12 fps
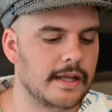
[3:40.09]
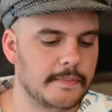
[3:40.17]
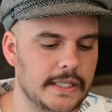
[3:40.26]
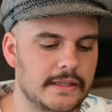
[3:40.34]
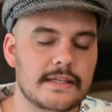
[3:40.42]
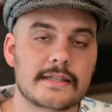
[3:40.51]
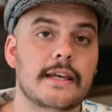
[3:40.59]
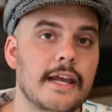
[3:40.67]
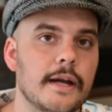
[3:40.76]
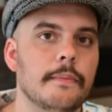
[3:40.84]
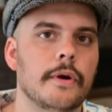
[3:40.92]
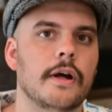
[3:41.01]
I mean, this
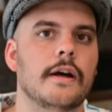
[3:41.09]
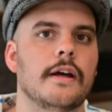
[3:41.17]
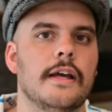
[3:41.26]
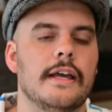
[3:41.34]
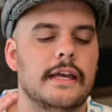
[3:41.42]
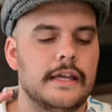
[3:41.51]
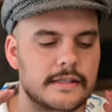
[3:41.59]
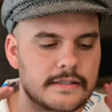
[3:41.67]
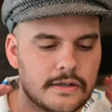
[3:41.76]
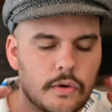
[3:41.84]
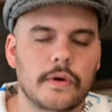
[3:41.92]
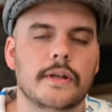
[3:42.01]
camera is
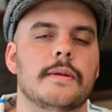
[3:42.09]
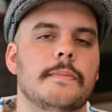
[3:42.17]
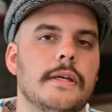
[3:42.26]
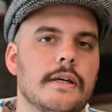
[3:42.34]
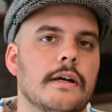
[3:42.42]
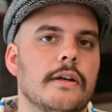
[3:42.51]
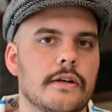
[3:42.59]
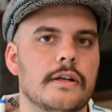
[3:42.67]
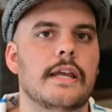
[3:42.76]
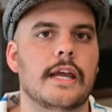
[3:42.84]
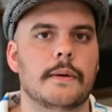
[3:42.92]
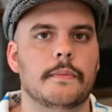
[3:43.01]
going to be a
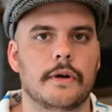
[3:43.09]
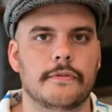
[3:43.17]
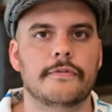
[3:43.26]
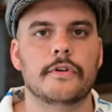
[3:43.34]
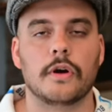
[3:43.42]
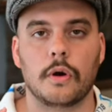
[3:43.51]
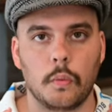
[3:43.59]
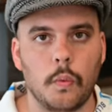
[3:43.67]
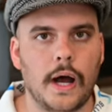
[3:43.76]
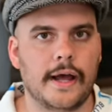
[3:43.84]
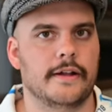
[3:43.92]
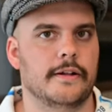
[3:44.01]
good camera for a
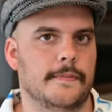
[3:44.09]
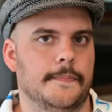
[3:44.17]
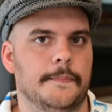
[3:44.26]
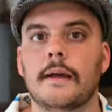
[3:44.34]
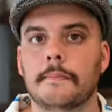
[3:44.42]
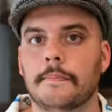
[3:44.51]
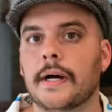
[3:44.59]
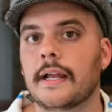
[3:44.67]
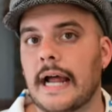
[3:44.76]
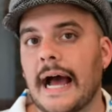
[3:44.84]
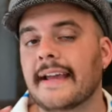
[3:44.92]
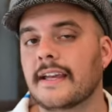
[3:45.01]
while
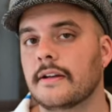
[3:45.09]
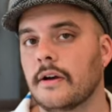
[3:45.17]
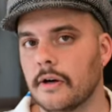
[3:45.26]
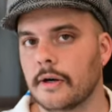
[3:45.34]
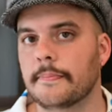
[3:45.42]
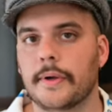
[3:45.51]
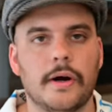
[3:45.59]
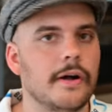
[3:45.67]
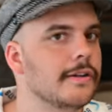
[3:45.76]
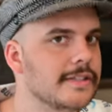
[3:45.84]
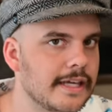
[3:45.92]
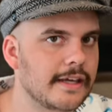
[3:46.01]
but I can harp
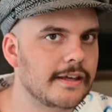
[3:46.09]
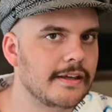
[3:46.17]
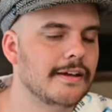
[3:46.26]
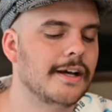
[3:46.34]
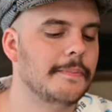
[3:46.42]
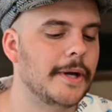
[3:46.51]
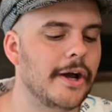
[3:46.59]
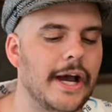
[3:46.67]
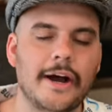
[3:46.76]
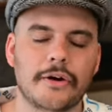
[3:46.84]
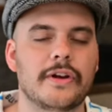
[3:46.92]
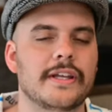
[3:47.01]
all day about
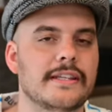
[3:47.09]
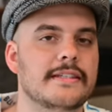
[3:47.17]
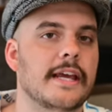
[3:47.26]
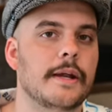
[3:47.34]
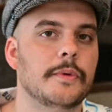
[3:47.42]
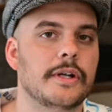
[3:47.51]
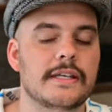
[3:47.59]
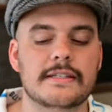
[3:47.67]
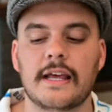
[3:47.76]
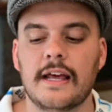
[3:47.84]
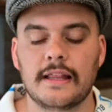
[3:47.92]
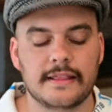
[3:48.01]
how great this camera
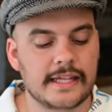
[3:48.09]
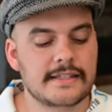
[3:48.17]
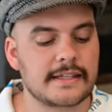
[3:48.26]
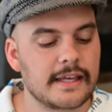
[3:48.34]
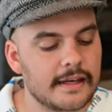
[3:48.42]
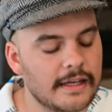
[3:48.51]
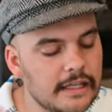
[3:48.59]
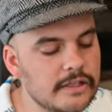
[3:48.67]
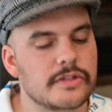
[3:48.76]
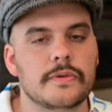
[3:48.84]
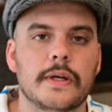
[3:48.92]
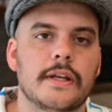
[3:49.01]
is. Let's get
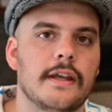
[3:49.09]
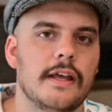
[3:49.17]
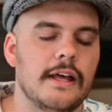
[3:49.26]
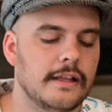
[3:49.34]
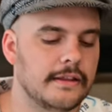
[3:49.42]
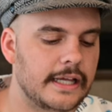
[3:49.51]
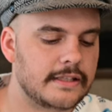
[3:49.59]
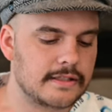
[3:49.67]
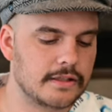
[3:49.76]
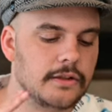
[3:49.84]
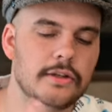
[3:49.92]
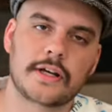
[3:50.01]
into it.
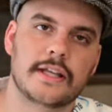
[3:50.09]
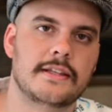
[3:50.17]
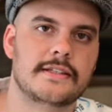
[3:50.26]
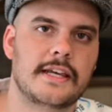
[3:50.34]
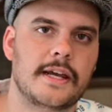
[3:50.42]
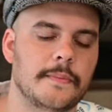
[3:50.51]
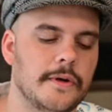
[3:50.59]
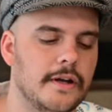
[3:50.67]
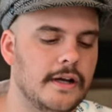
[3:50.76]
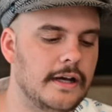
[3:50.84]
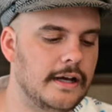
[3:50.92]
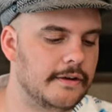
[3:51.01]
Let's look at this camera
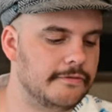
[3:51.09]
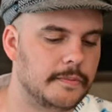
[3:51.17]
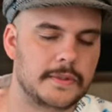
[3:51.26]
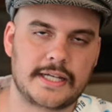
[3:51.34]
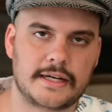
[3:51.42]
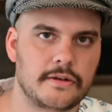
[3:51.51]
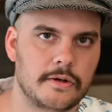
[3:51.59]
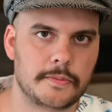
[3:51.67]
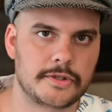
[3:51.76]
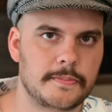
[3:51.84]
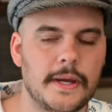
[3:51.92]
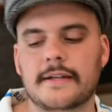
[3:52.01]
uh, from a technical
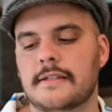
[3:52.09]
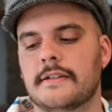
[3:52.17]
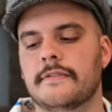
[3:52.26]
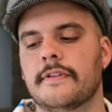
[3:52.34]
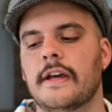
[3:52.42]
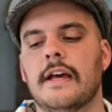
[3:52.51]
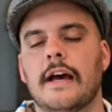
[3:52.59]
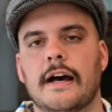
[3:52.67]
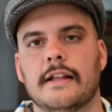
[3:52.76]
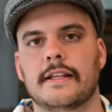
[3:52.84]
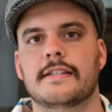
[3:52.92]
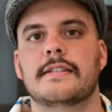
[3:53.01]
perspective.
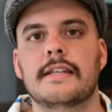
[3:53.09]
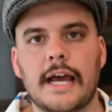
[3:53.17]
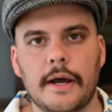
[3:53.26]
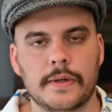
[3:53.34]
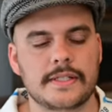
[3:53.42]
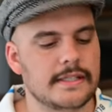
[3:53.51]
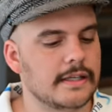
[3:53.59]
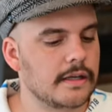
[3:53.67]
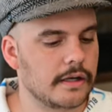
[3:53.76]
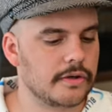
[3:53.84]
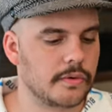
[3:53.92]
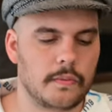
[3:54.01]
Uh, let's see how it did
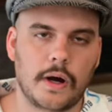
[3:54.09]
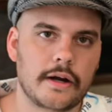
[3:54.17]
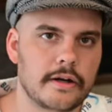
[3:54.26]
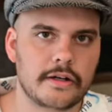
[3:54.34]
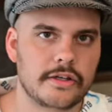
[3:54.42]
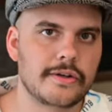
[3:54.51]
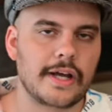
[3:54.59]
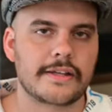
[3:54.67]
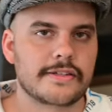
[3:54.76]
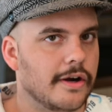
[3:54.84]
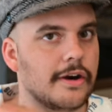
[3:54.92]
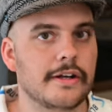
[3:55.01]
underwater. You
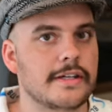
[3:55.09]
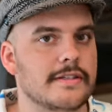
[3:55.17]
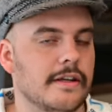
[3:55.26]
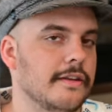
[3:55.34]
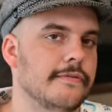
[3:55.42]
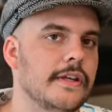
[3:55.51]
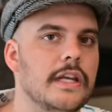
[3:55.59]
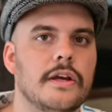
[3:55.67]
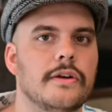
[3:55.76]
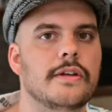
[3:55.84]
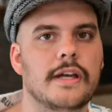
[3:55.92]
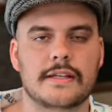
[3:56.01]
guys already saw the
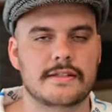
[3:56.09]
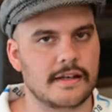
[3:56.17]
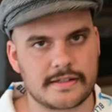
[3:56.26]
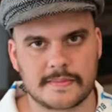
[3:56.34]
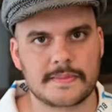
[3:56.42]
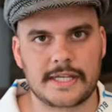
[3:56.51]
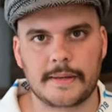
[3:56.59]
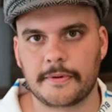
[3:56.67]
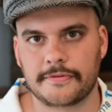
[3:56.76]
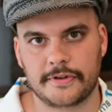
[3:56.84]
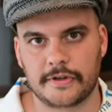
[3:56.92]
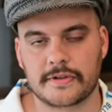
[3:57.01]
video. You guys saw some
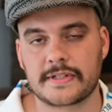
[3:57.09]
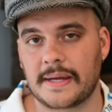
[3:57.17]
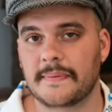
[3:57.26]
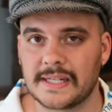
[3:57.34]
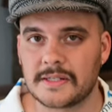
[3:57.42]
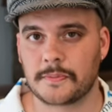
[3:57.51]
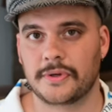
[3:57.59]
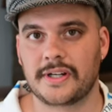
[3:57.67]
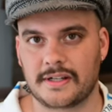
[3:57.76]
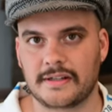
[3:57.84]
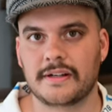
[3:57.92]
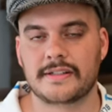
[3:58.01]
sample photos. I mean, it's pretty
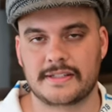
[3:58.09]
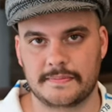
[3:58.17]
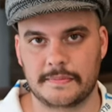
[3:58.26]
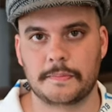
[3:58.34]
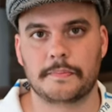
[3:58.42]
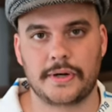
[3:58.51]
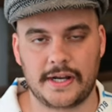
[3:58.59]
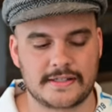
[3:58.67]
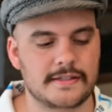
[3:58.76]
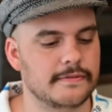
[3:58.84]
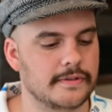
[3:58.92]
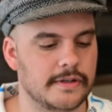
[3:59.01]
clear. It's an
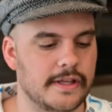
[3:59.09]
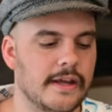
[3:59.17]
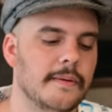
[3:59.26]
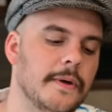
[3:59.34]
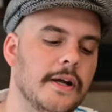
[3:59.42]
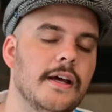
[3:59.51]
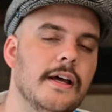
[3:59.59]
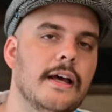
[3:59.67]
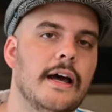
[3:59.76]
impressive little camera.